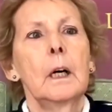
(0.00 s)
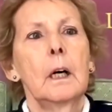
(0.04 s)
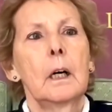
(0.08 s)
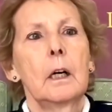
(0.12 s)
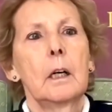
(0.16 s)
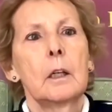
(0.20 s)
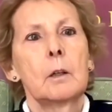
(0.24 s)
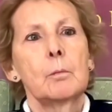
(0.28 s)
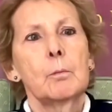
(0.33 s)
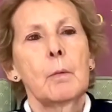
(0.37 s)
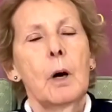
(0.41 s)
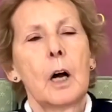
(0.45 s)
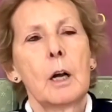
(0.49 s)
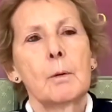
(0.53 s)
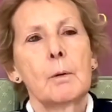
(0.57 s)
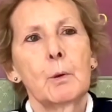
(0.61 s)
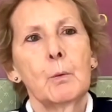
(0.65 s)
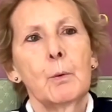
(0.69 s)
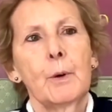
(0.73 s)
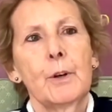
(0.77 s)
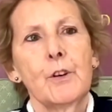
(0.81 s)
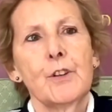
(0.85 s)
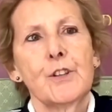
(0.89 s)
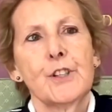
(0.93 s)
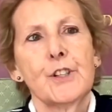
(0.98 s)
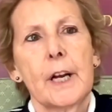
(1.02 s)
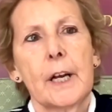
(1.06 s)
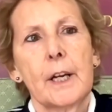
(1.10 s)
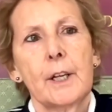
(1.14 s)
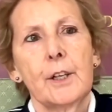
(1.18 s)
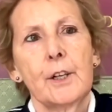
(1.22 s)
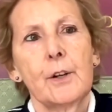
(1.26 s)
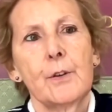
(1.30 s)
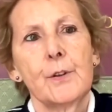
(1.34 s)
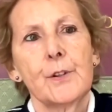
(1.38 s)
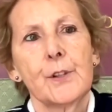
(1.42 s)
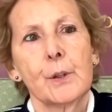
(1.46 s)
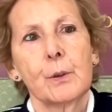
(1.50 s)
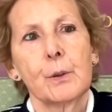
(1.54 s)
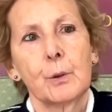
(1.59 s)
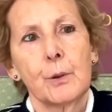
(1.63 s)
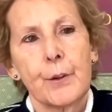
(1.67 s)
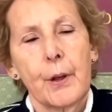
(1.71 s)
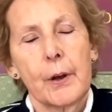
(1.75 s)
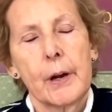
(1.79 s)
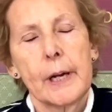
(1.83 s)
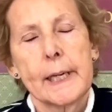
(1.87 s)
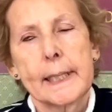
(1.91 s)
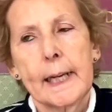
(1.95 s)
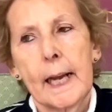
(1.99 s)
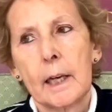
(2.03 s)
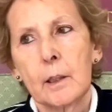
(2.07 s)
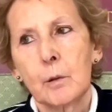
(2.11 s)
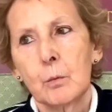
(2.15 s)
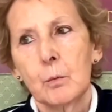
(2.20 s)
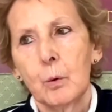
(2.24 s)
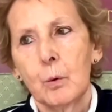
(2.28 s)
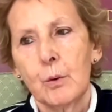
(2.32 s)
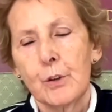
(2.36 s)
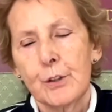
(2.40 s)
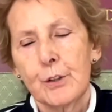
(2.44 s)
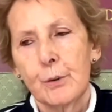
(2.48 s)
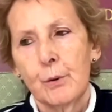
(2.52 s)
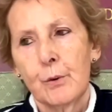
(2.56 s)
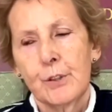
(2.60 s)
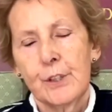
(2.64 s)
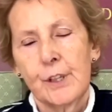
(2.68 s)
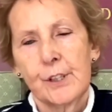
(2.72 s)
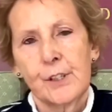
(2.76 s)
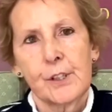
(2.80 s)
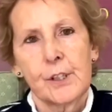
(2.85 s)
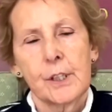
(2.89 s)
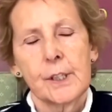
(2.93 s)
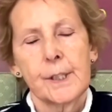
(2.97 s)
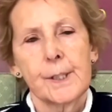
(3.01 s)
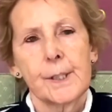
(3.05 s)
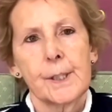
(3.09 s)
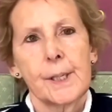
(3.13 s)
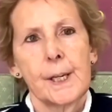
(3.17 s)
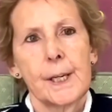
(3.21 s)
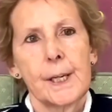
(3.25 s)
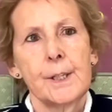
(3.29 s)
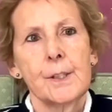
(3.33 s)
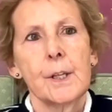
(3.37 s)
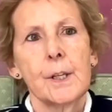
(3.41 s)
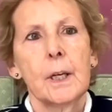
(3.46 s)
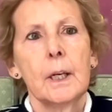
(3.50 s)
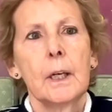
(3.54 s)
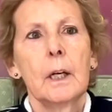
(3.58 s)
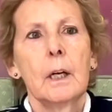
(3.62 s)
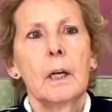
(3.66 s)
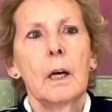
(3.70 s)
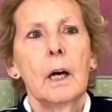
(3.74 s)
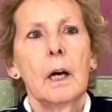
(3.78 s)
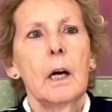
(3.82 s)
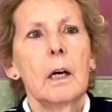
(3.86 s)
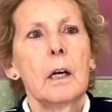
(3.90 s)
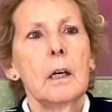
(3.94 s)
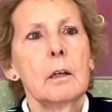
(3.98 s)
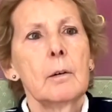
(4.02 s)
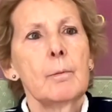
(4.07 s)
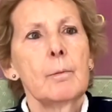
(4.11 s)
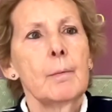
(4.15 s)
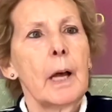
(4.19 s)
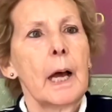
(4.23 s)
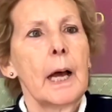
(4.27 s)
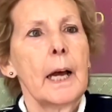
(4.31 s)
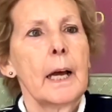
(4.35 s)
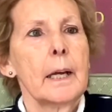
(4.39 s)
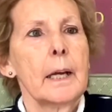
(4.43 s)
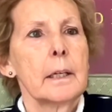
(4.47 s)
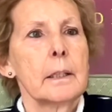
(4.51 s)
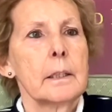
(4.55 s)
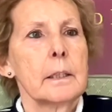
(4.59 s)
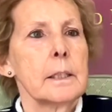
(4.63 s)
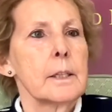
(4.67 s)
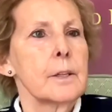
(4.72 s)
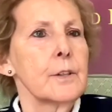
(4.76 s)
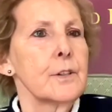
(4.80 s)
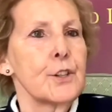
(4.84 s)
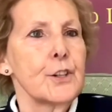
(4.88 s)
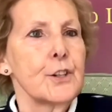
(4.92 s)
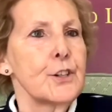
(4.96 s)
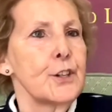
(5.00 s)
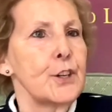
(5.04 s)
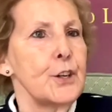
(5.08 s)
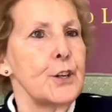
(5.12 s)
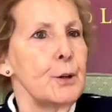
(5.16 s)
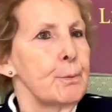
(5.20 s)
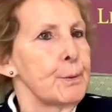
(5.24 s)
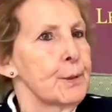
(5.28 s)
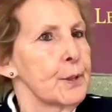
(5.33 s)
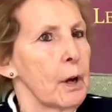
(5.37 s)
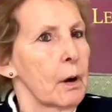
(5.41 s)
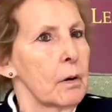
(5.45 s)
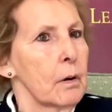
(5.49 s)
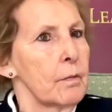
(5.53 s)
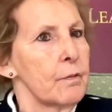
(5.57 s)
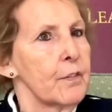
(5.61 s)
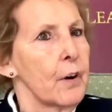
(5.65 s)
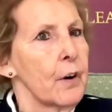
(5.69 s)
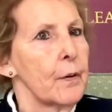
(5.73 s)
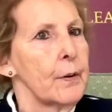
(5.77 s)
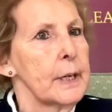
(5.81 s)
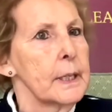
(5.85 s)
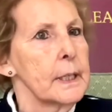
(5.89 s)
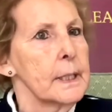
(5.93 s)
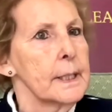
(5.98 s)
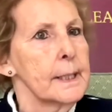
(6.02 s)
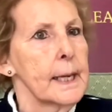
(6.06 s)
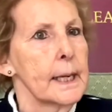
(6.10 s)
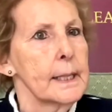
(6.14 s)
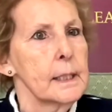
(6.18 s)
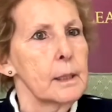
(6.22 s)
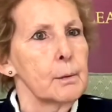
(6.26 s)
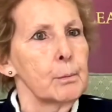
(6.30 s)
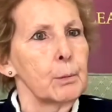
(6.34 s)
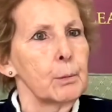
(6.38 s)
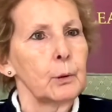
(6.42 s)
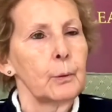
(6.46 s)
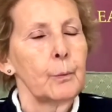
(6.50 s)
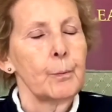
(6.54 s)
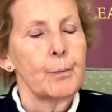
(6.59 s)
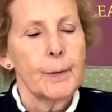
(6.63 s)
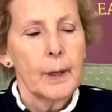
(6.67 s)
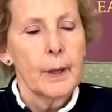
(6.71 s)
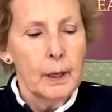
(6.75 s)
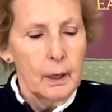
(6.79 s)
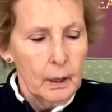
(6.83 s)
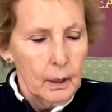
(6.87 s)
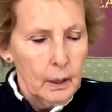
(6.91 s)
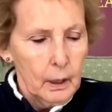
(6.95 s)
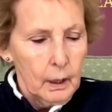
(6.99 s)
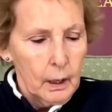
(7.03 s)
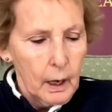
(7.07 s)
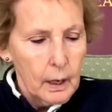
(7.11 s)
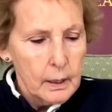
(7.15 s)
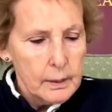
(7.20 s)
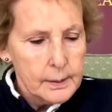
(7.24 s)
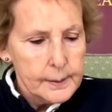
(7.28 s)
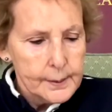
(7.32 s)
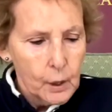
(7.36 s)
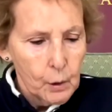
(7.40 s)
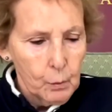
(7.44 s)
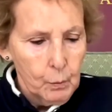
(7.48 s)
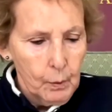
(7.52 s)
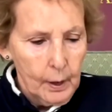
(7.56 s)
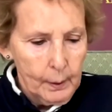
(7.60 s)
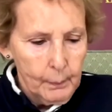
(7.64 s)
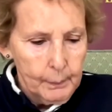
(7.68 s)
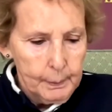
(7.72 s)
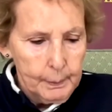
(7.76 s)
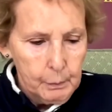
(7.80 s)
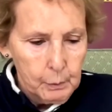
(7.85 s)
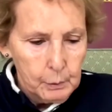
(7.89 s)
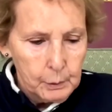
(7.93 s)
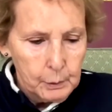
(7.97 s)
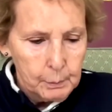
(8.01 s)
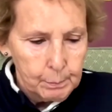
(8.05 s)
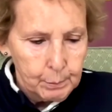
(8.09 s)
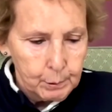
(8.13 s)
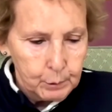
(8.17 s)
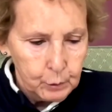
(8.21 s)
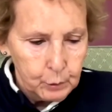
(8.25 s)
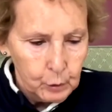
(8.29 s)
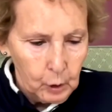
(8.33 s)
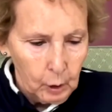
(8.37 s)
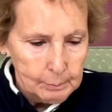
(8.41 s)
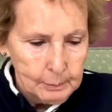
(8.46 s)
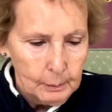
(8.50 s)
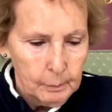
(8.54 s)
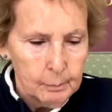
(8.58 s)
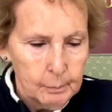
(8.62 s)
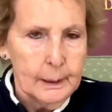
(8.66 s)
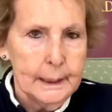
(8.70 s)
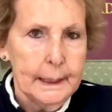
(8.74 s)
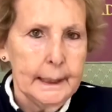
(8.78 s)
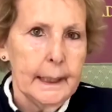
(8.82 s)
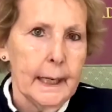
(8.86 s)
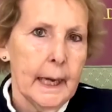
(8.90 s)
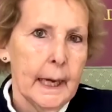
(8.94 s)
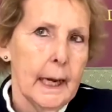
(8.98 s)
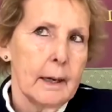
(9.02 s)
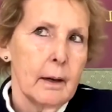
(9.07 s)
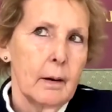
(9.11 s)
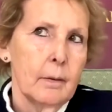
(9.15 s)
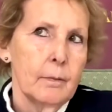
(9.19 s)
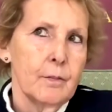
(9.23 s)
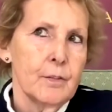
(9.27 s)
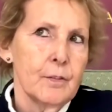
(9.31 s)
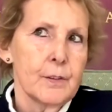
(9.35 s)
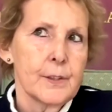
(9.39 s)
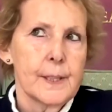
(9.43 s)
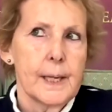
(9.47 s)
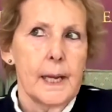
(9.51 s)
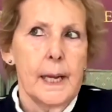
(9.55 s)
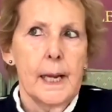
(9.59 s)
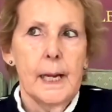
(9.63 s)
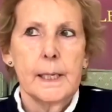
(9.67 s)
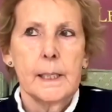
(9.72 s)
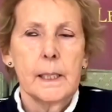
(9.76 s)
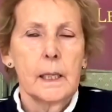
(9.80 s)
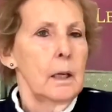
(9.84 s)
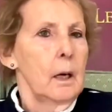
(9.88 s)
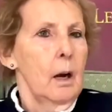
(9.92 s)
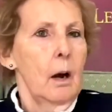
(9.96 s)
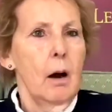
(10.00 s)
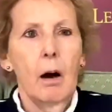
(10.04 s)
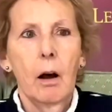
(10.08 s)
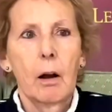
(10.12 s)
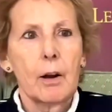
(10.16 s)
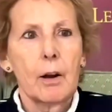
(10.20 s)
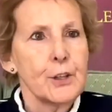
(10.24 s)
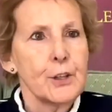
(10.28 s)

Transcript: I'm a wheelchair user, although I can walk short distances. And tubes aren't very accessible. And so where we would probably have said hi